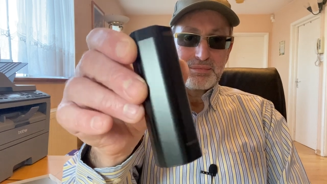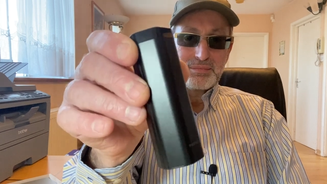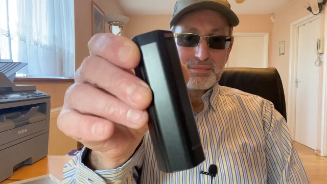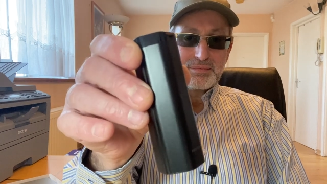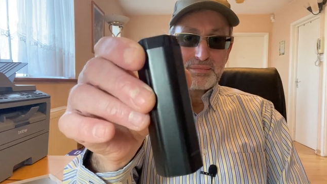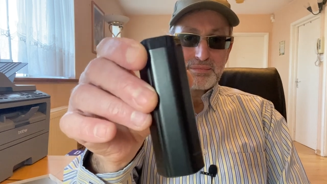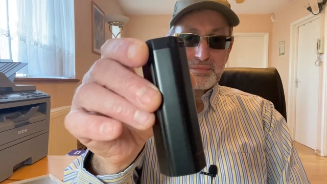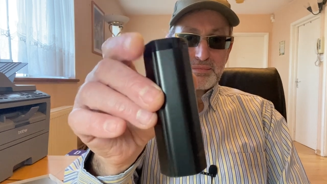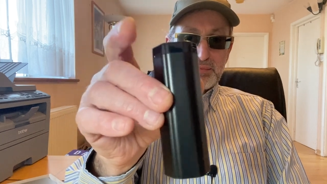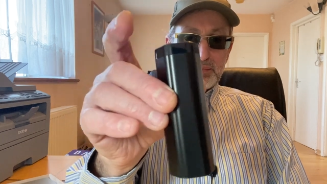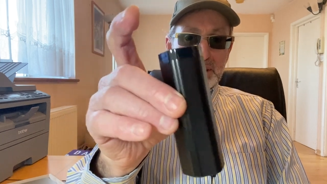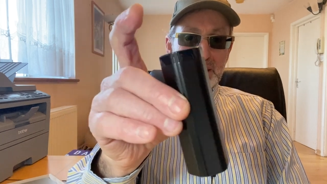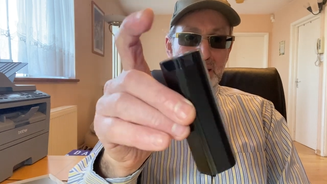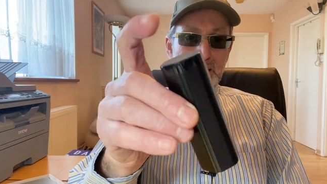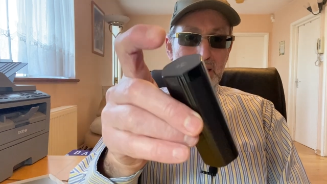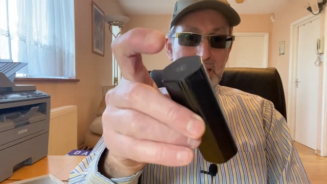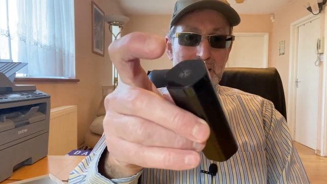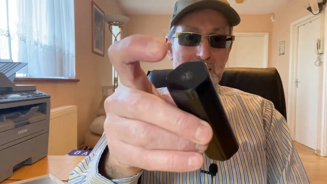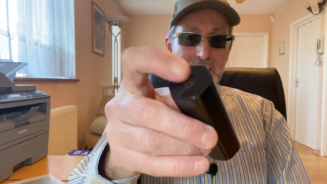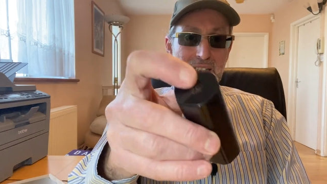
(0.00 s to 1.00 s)

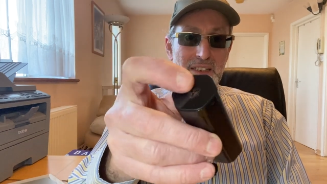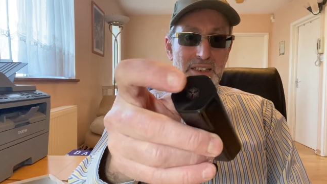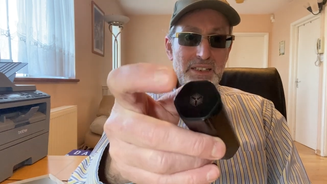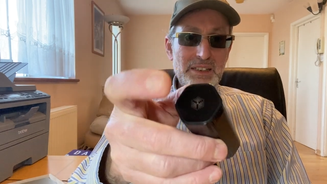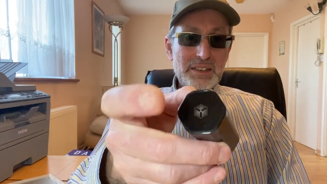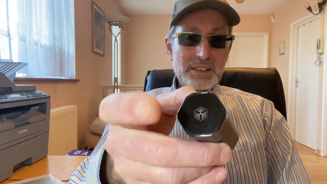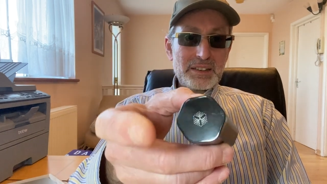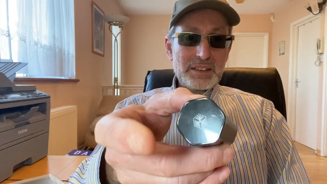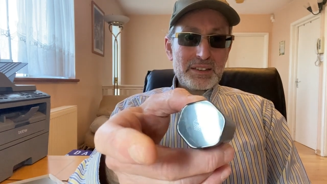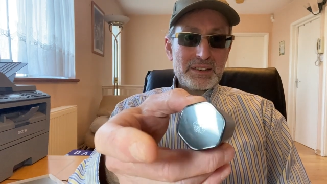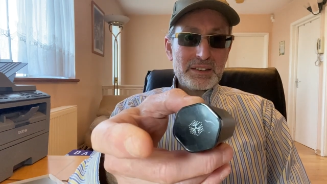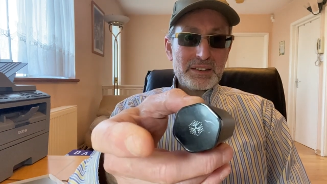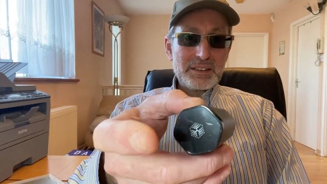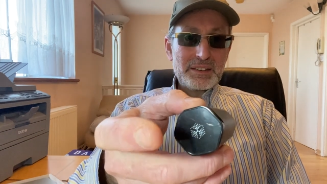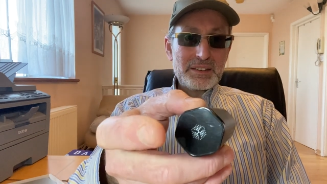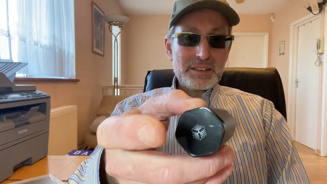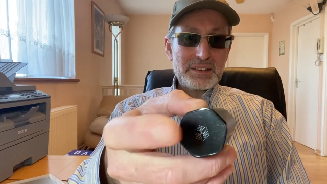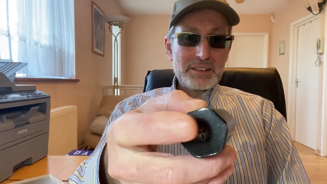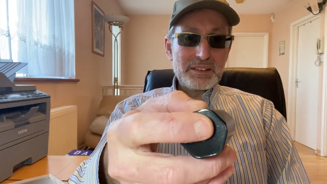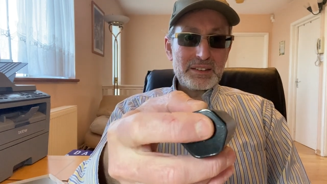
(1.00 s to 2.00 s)

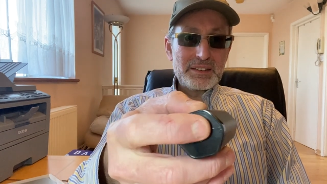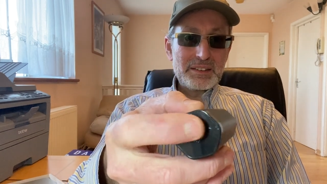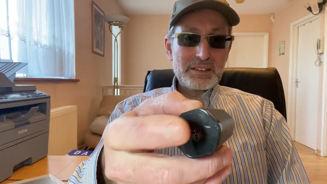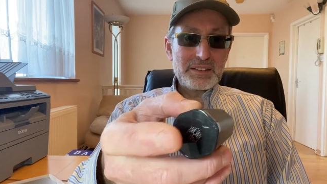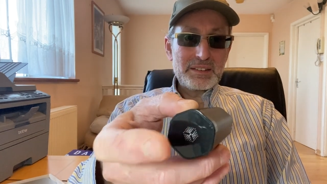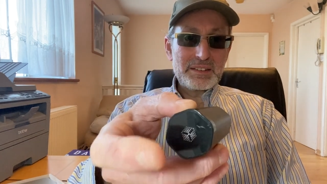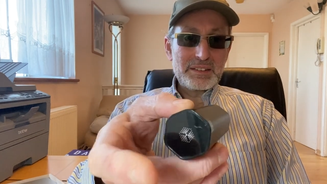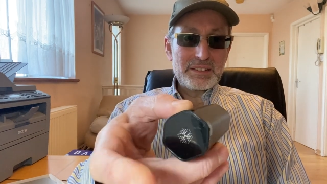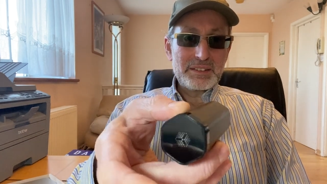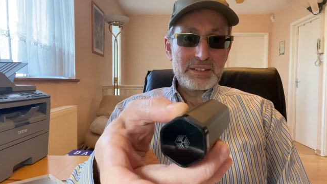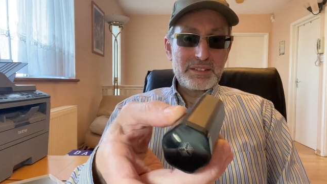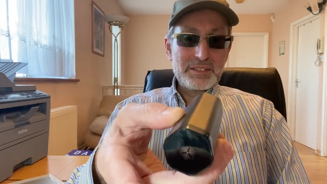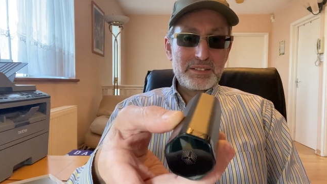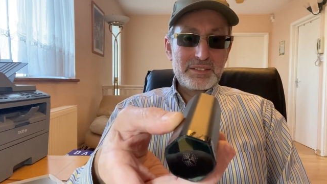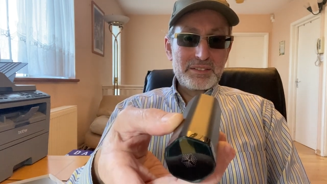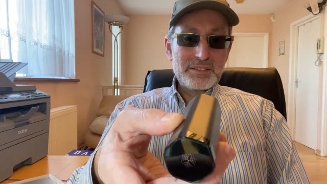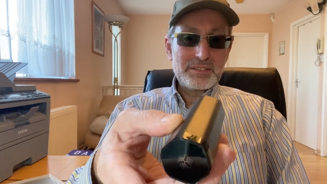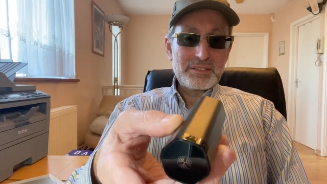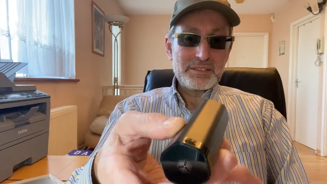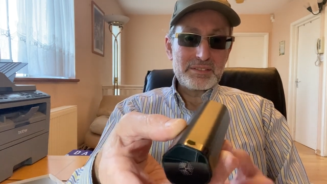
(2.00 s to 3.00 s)
[no speech]